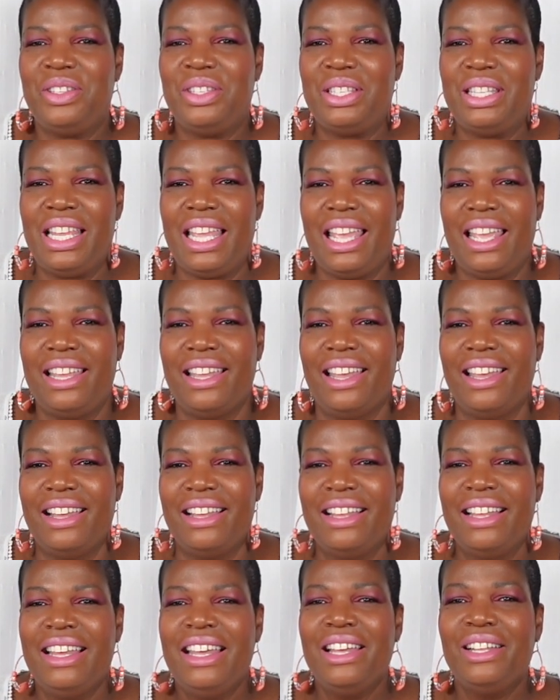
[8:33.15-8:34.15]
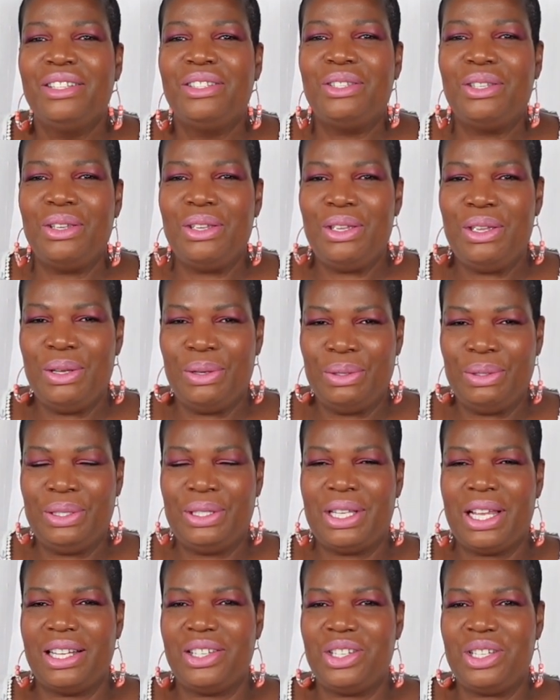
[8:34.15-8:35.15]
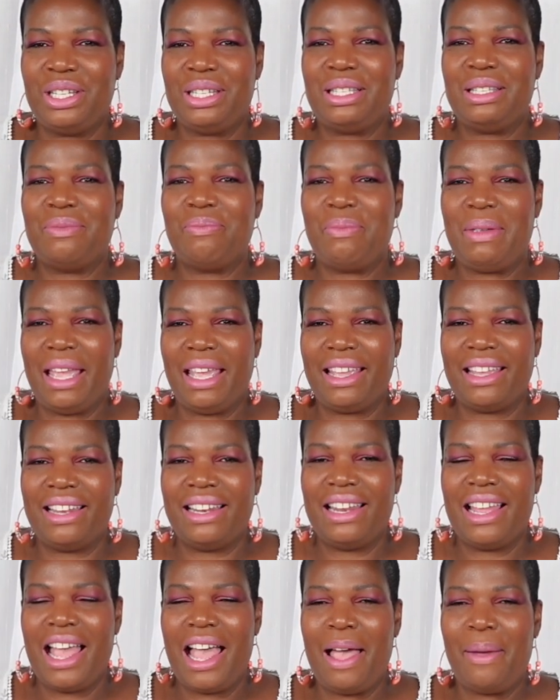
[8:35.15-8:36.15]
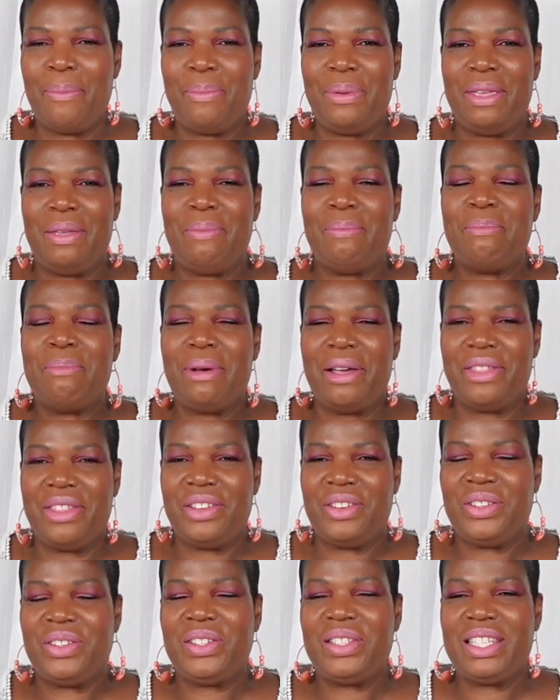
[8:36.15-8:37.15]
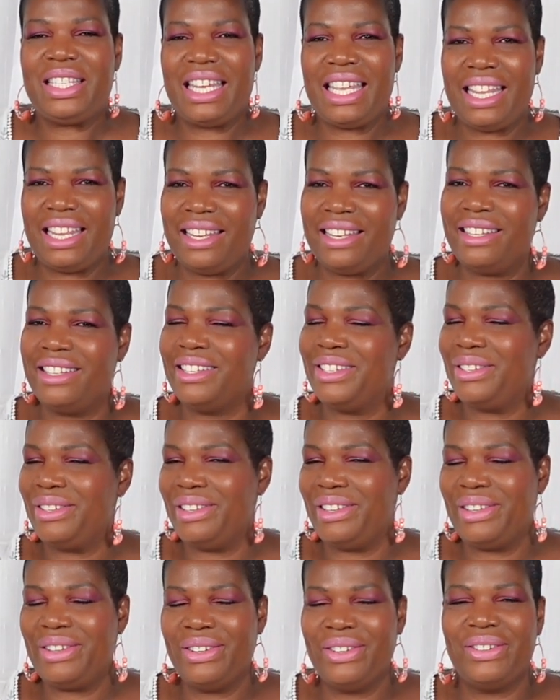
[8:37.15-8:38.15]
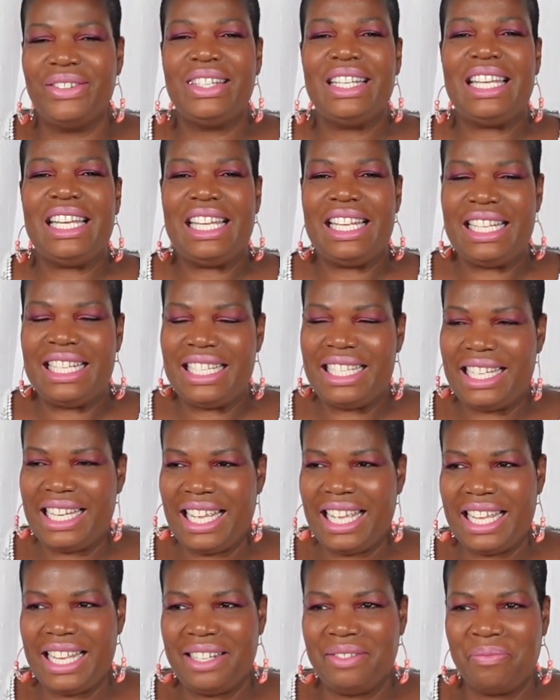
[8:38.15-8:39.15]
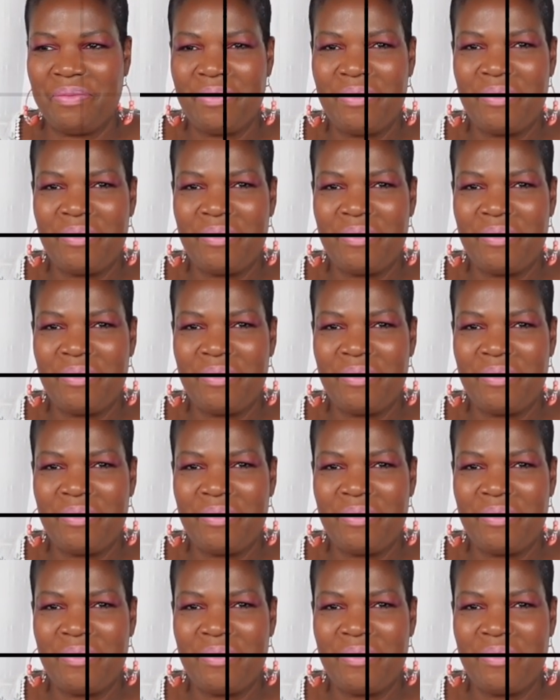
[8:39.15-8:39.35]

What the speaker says: Day to you, Duchess Meghan. Happy Mother's Day to you, indeed.